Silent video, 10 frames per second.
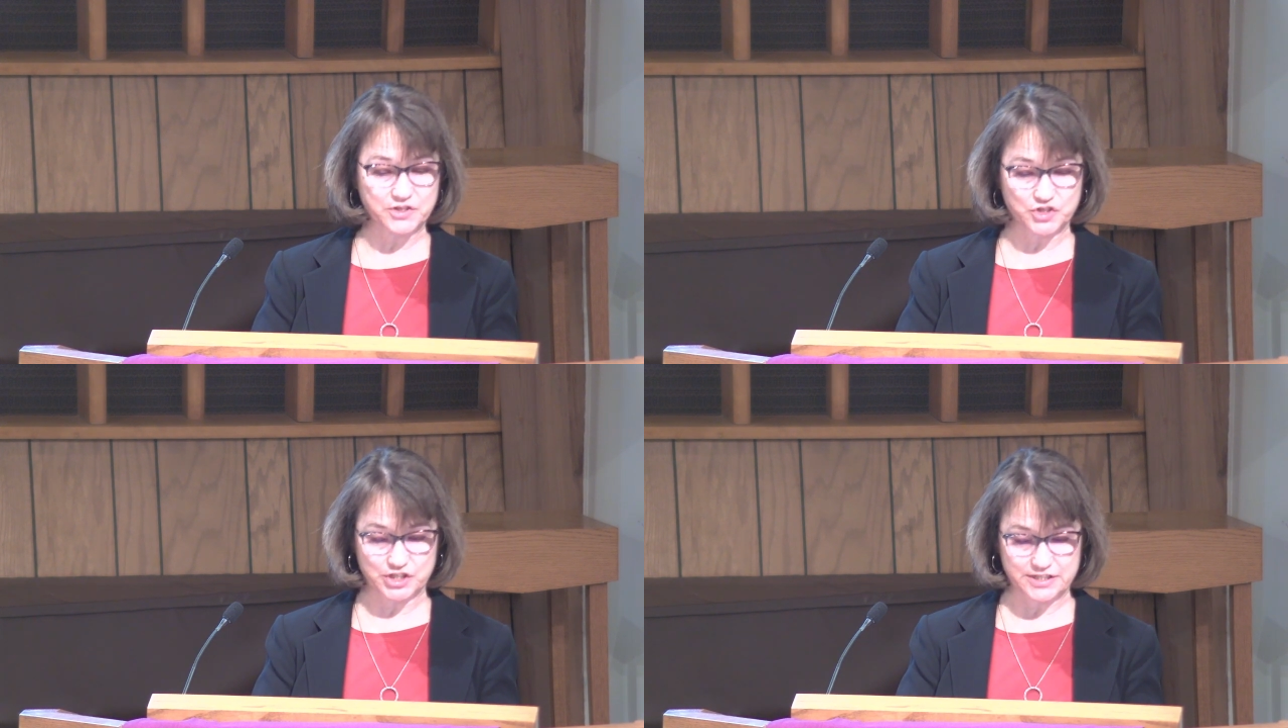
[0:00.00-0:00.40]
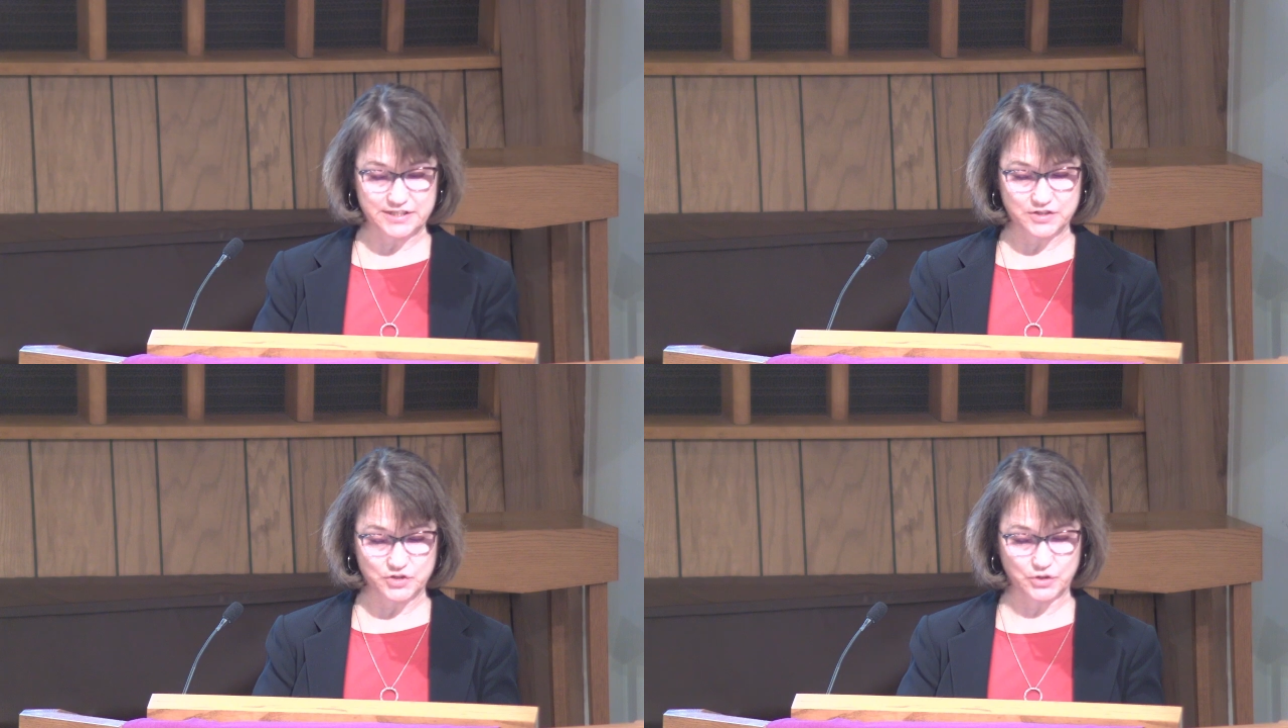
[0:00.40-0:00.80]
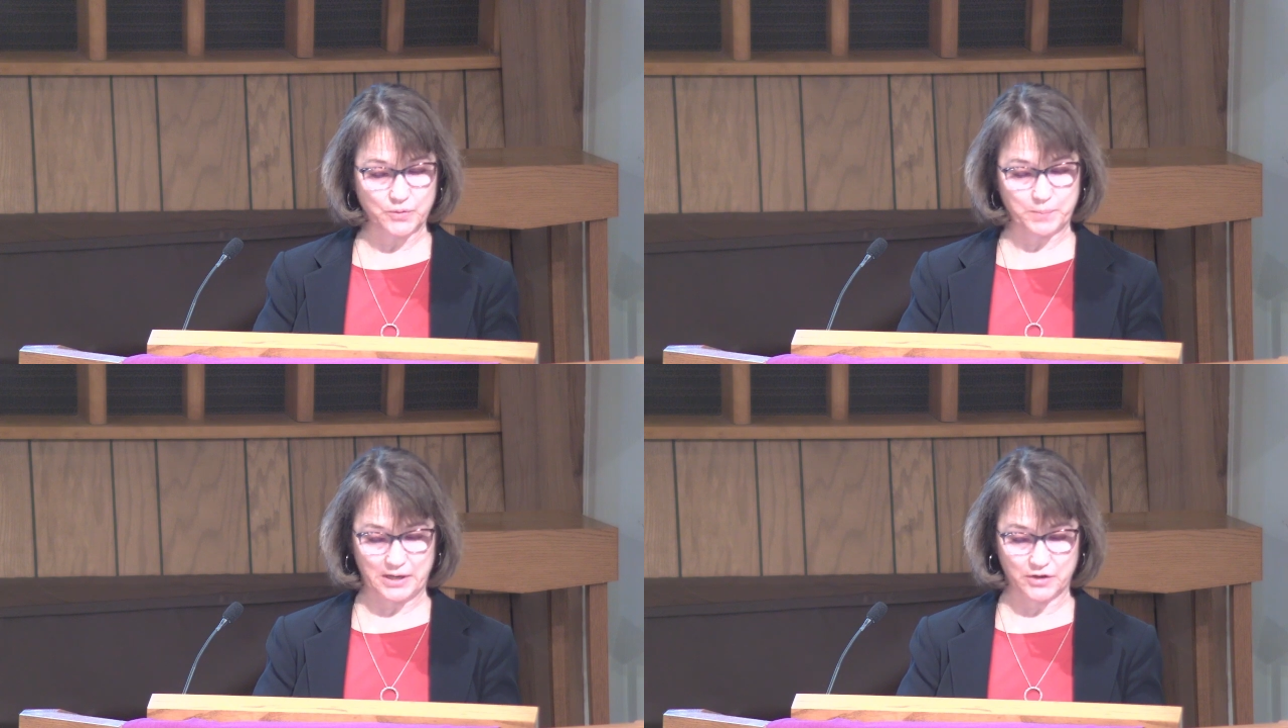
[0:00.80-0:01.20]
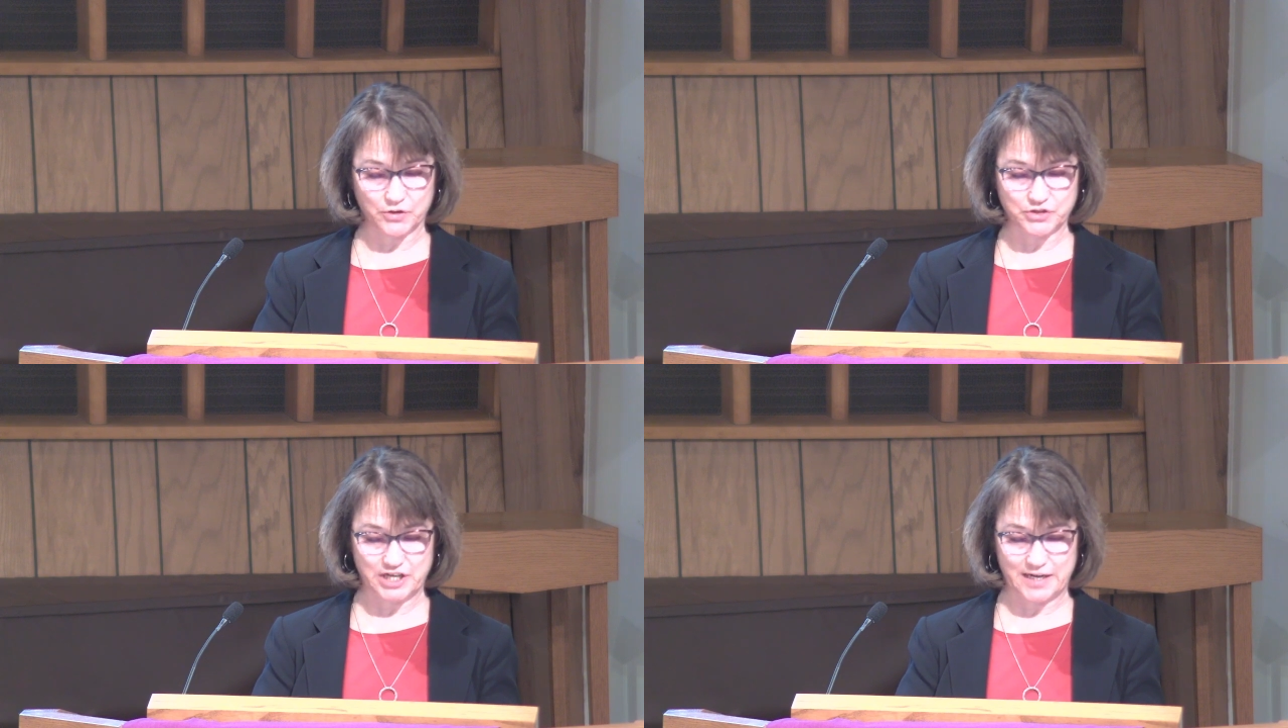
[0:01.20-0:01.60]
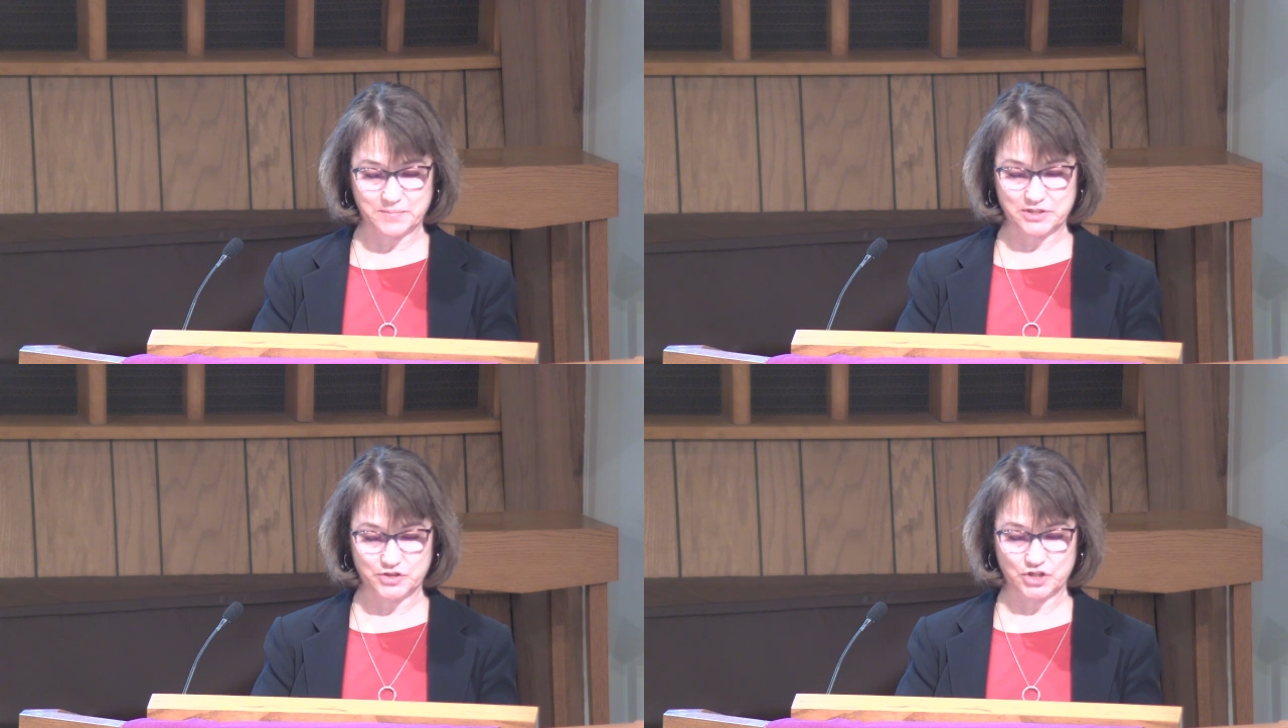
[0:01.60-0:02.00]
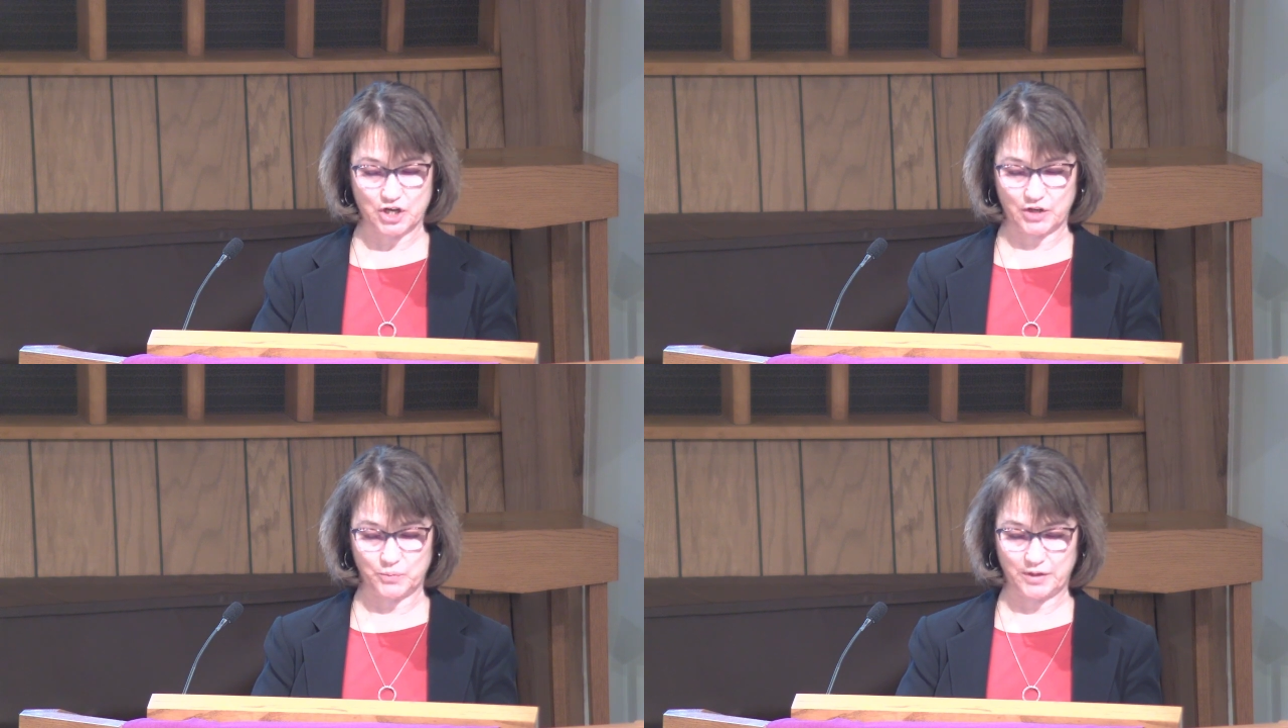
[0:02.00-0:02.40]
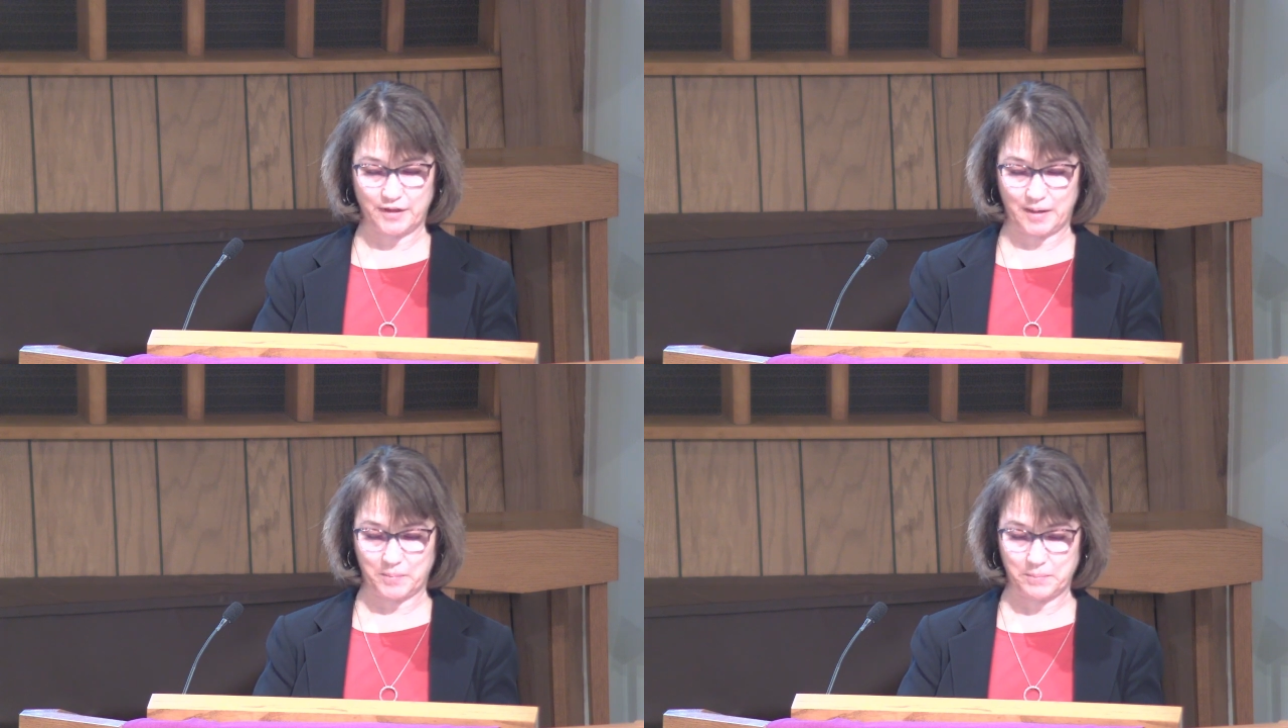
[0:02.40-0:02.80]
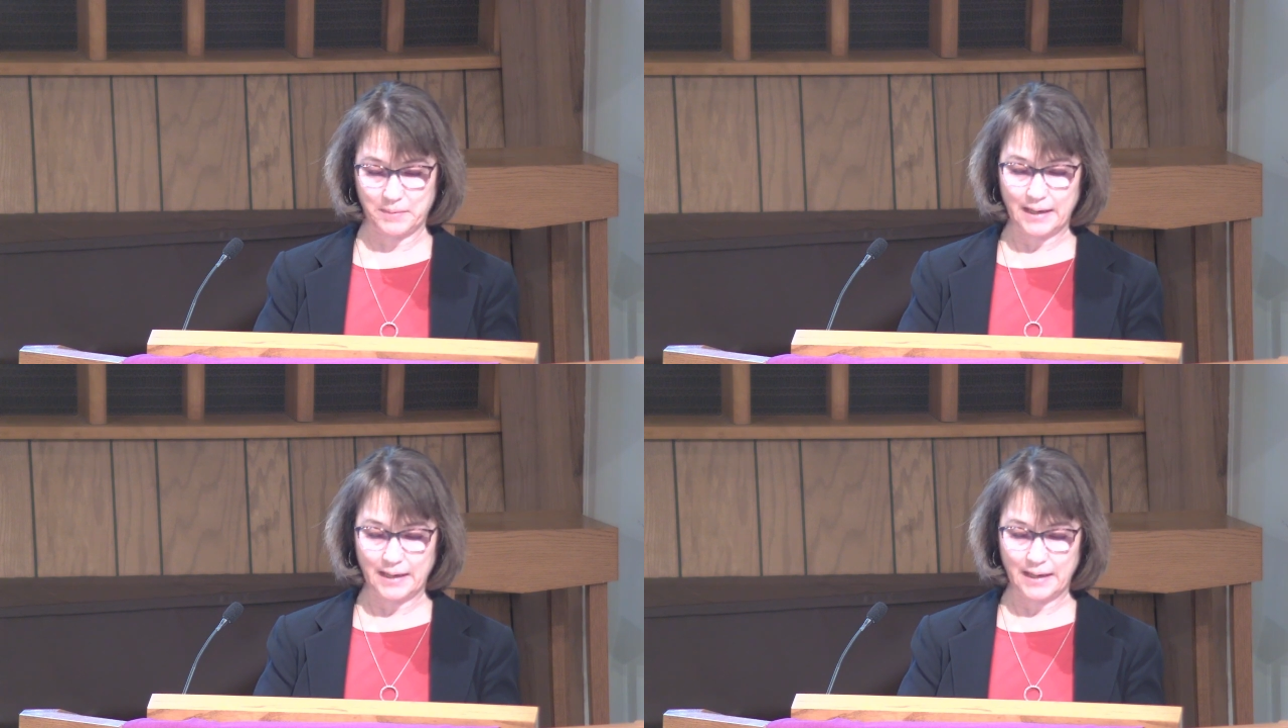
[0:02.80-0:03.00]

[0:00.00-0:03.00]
Jesus took Peter, James, and John with him